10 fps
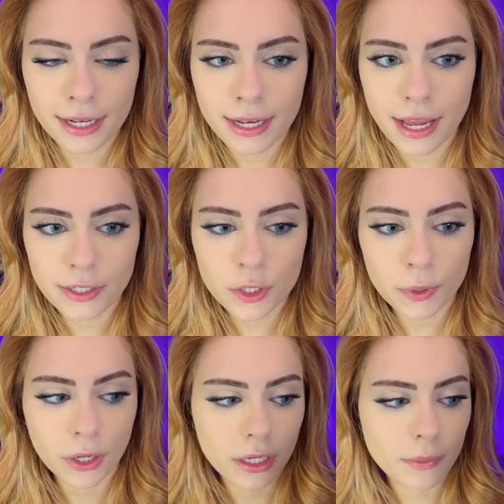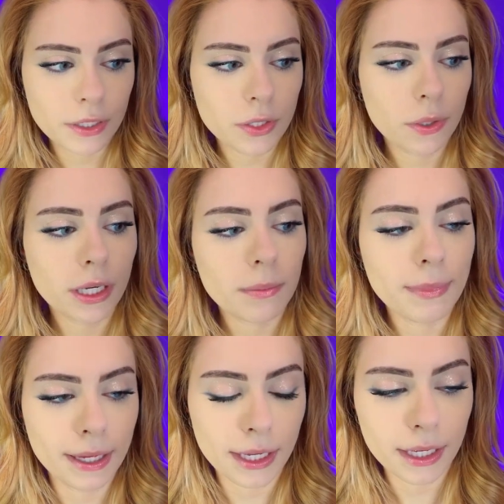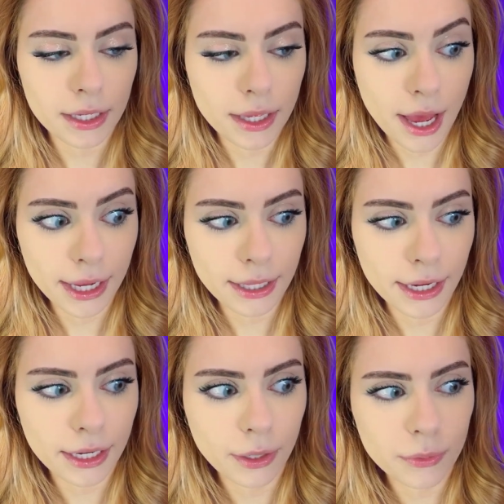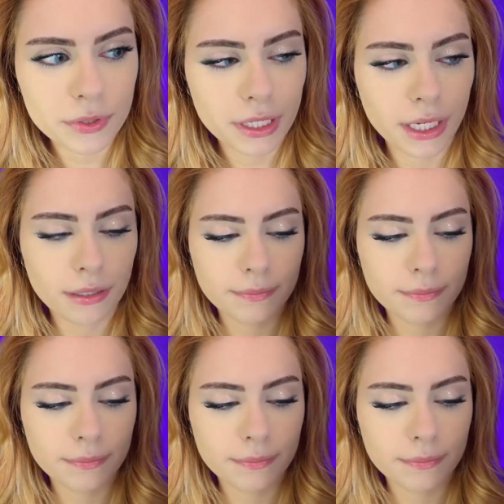Next, we're going to be doing my highlighting routine.